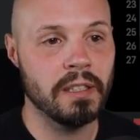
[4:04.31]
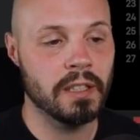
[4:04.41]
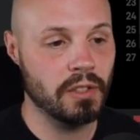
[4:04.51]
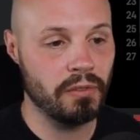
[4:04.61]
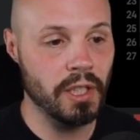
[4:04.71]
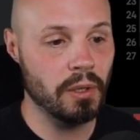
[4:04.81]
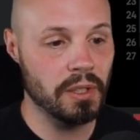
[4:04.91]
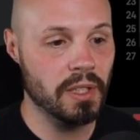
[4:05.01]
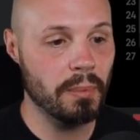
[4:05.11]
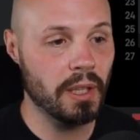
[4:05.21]
Because if we go to
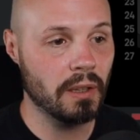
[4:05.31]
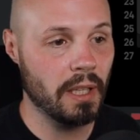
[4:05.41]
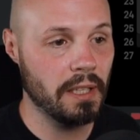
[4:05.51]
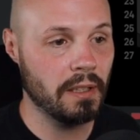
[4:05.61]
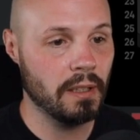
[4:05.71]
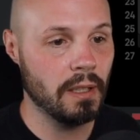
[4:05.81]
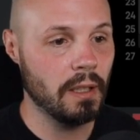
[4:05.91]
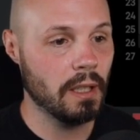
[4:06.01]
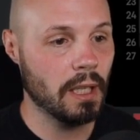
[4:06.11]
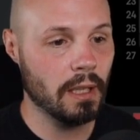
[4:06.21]
something like,
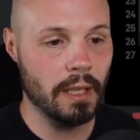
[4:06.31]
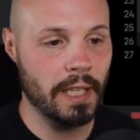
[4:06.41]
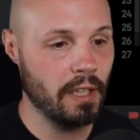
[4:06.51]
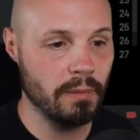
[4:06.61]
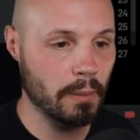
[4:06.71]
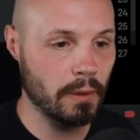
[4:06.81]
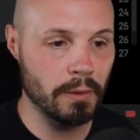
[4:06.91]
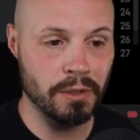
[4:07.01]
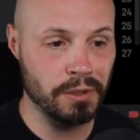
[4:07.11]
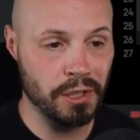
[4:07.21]
I can't even remember,
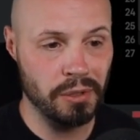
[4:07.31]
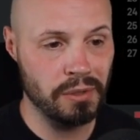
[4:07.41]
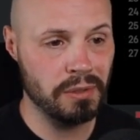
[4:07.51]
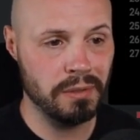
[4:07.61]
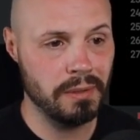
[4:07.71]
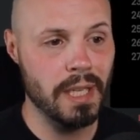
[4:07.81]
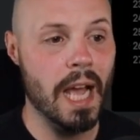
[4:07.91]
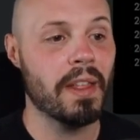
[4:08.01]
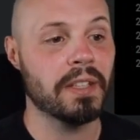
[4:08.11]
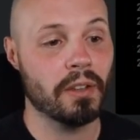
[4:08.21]
Original Joe's.
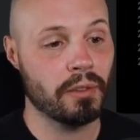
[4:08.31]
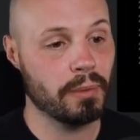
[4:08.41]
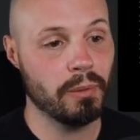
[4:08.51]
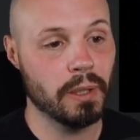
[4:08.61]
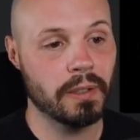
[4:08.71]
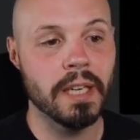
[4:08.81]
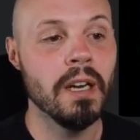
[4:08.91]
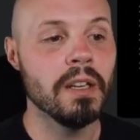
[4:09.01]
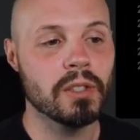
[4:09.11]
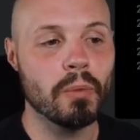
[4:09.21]
Yeah, that's a 3-1, right?
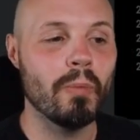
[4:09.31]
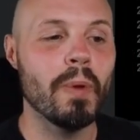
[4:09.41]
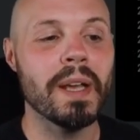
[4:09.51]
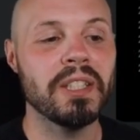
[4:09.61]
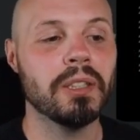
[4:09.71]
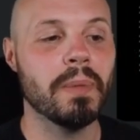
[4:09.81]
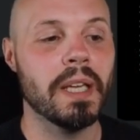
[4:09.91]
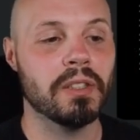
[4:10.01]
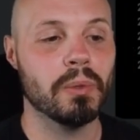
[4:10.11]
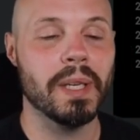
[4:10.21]
So we basically
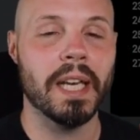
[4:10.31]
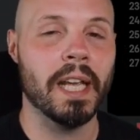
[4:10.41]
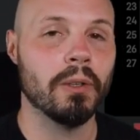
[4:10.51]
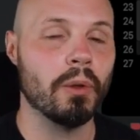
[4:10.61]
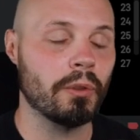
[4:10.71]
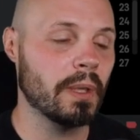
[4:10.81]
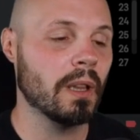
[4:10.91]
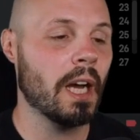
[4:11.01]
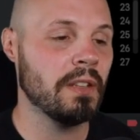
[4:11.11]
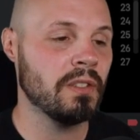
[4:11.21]
made it so we can handle 3
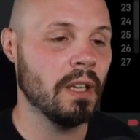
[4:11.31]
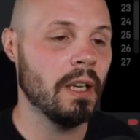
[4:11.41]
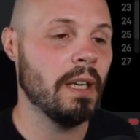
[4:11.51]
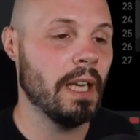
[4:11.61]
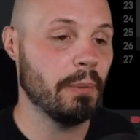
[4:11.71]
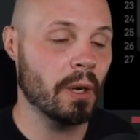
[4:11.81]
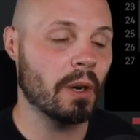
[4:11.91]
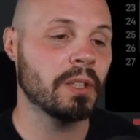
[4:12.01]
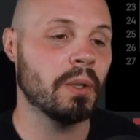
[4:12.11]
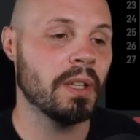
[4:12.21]
lines, and we
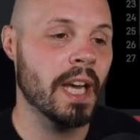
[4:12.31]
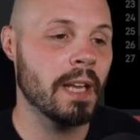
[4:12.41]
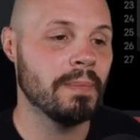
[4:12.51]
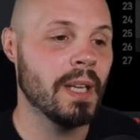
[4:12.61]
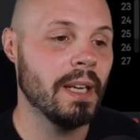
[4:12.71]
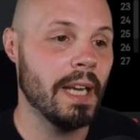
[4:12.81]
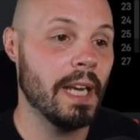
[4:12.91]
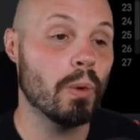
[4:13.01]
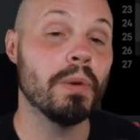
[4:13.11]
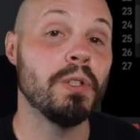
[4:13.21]
hard-coded that.
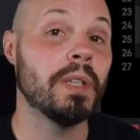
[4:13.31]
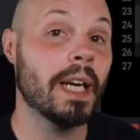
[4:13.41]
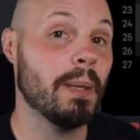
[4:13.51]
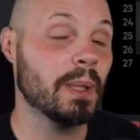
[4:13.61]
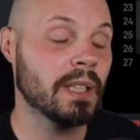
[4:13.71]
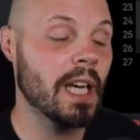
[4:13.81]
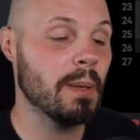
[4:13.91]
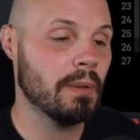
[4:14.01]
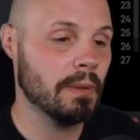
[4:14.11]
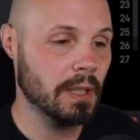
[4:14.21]
And when we do dynamic
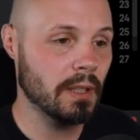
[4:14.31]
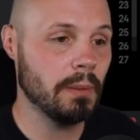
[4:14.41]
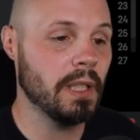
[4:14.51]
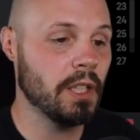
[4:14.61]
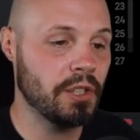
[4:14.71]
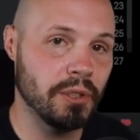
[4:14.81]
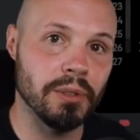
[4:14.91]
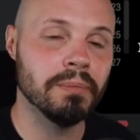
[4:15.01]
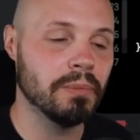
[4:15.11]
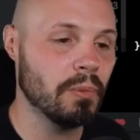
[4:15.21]
type, that's going to be an
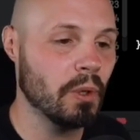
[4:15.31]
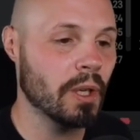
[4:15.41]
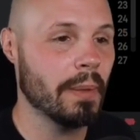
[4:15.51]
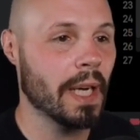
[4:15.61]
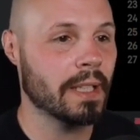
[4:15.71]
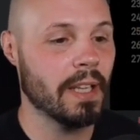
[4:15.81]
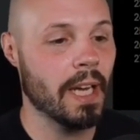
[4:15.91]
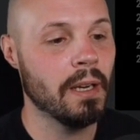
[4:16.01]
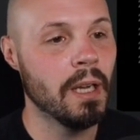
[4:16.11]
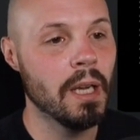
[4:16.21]
issue. We'll come back to
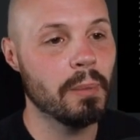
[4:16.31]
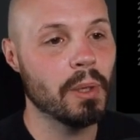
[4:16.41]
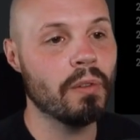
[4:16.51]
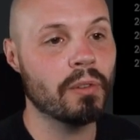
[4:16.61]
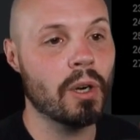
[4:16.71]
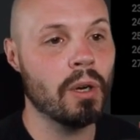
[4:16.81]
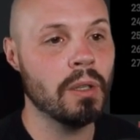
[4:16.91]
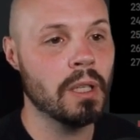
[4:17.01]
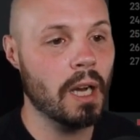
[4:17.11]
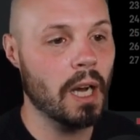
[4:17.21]
that. But
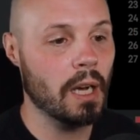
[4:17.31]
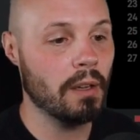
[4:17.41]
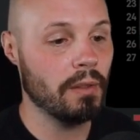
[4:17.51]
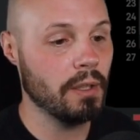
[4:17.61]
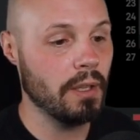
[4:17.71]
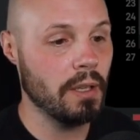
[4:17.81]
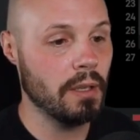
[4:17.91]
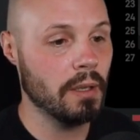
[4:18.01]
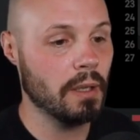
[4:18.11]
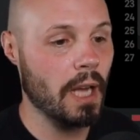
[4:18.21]
overall,
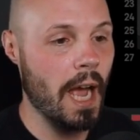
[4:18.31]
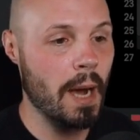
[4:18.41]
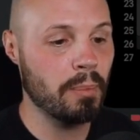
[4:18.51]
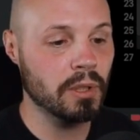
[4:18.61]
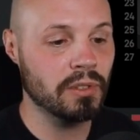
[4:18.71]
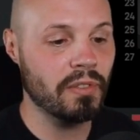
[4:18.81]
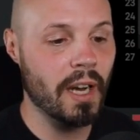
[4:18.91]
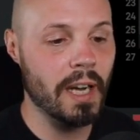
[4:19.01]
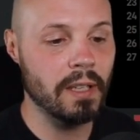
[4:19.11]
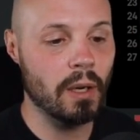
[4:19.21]
the app looks
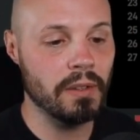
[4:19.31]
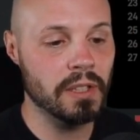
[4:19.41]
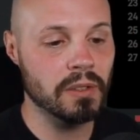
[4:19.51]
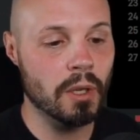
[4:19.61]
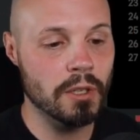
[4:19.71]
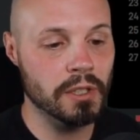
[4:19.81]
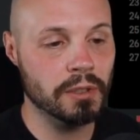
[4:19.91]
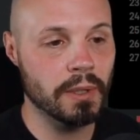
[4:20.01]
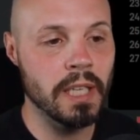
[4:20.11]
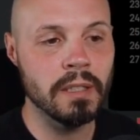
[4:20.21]
fine on this larger
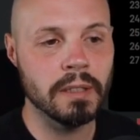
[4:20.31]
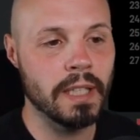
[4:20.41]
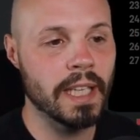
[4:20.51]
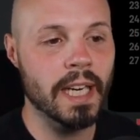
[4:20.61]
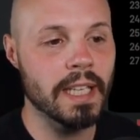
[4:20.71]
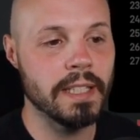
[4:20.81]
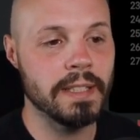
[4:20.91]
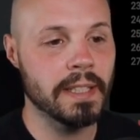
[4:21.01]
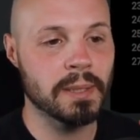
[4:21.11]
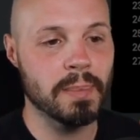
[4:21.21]
screen. And again, I
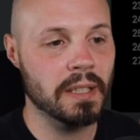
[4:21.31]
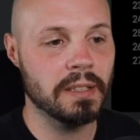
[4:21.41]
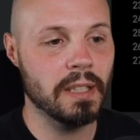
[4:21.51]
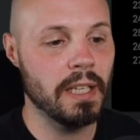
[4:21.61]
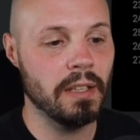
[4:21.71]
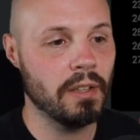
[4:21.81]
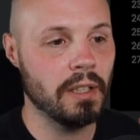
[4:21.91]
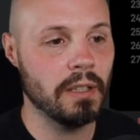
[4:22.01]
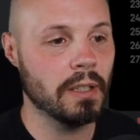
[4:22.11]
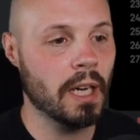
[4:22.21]
didn't expect
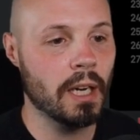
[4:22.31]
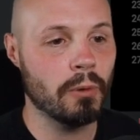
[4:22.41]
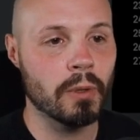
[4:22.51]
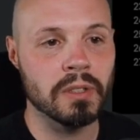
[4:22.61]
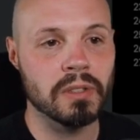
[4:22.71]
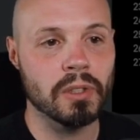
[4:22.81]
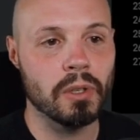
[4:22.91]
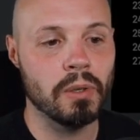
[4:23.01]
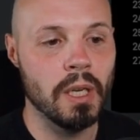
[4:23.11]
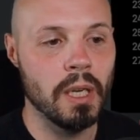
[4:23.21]
anything worse.
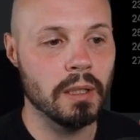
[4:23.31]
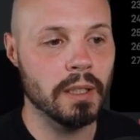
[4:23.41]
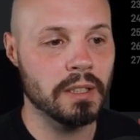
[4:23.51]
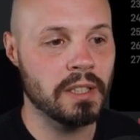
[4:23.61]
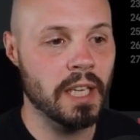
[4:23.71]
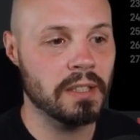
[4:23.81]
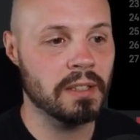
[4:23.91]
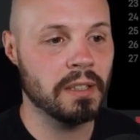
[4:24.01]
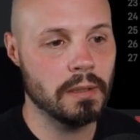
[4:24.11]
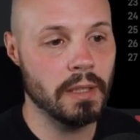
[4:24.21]
So let's
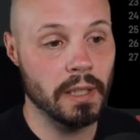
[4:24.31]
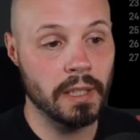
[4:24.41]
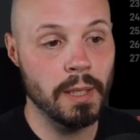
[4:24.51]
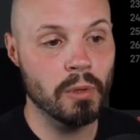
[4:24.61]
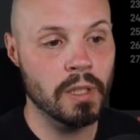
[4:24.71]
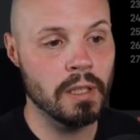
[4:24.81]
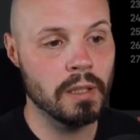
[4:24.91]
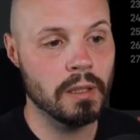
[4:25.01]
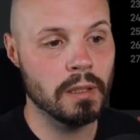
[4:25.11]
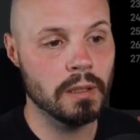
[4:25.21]
test the keyboard.
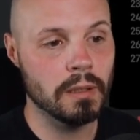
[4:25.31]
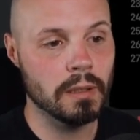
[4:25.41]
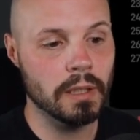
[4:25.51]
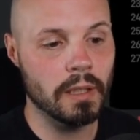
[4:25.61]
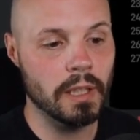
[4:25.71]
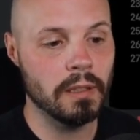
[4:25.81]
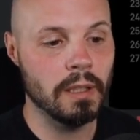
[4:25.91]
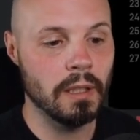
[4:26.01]
Click on it.